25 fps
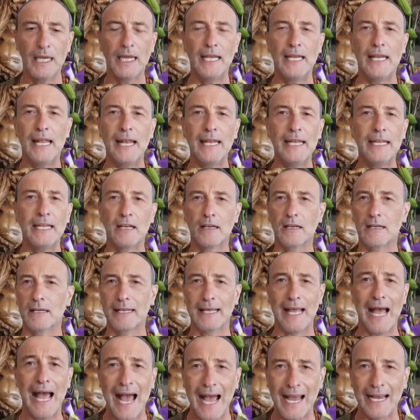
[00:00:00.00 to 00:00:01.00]
in any
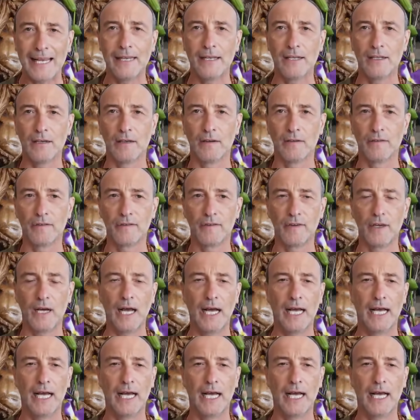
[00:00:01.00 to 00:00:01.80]
kind of